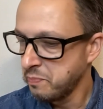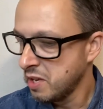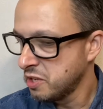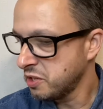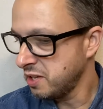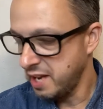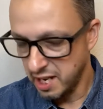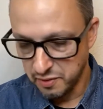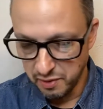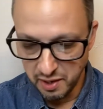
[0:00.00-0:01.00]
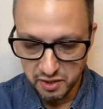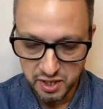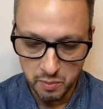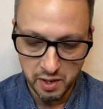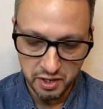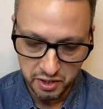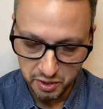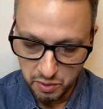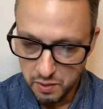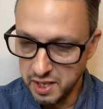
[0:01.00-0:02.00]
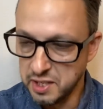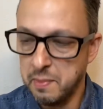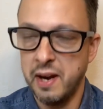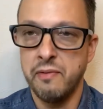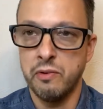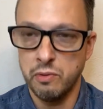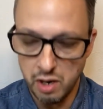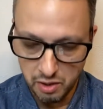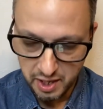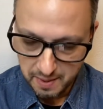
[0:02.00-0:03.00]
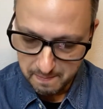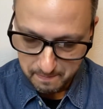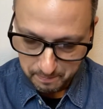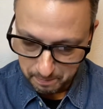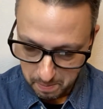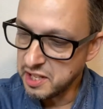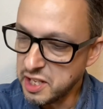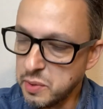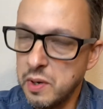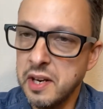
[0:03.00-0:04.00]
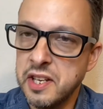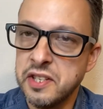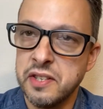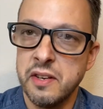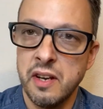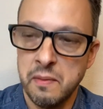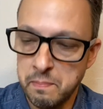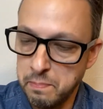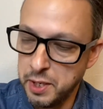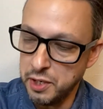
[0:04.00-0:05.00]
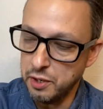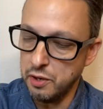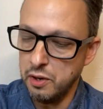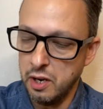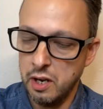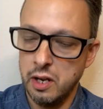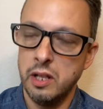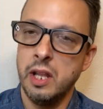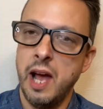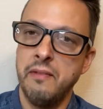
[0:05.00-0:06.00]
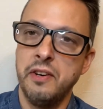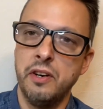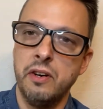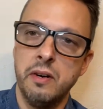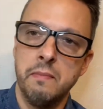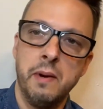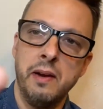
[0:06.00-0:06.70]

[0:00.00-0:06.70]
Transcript: So the next fragrance I want to do is by Ferrari. And this one is Pure Lavender by